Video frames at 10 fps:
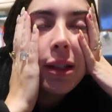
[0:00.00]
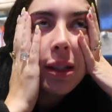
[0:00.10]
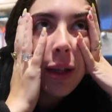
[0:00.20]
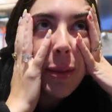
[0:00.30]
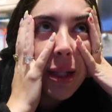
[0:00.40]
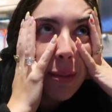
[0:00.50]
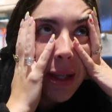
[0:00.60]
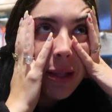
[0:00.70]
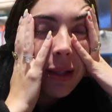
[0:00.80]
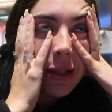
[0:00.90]
So that means I
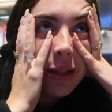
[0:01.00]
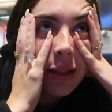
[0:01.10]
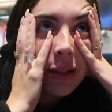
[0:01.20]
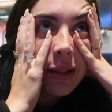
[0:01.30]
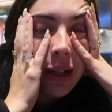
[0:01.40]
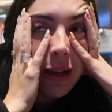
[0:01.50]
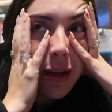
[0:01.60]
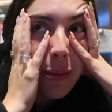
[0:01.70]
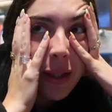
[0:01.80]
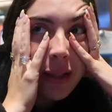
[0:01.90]
need to set an
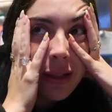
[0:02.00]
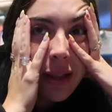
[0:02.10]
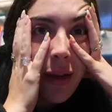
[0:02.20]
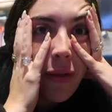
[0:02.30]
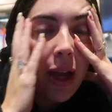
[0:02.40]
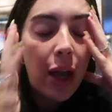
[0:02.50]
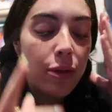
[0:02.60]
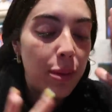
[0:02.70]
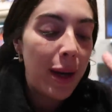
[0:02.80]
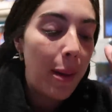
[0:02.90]
alarm at, if I go
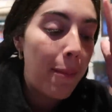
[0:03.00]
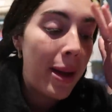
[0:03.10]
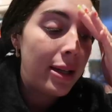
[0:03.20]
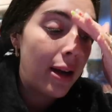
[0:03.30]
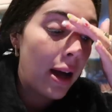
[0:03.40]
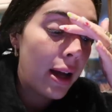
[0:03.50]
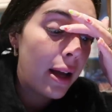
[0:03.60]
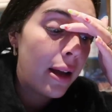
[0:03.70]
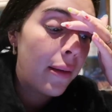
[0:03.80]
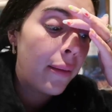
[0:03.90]
to bed at
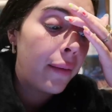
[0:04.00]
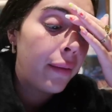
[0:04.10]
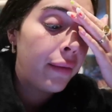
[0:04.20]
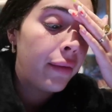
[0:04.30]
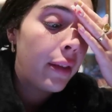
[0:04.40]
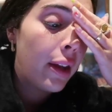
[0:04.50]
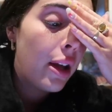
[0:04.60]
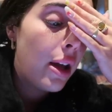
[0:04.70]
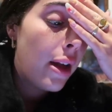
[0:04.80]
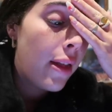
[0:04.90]
midnight,
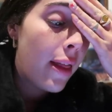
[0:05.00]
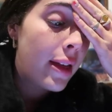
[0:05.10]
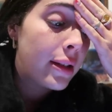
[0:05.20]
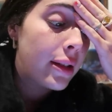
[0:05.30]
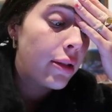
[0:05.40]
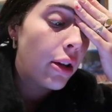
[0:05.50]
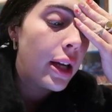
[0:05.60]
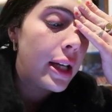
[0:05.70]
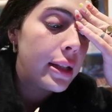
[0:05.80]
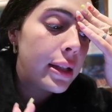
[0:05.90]
then that's a
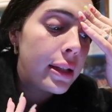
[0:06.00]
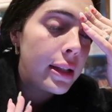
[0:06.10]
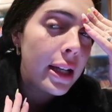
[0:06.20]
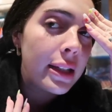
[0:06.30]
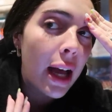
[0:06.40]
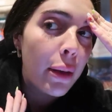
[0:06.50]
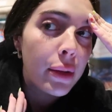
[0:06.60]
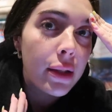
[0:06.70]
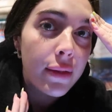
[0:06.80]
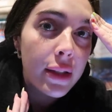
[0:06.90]
solid 6
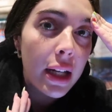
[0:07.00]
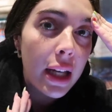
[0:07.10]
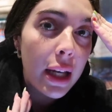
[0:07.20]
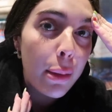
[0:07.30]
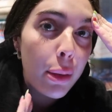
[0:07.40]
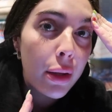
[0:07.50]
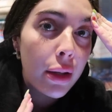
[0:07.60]
hours of sleep.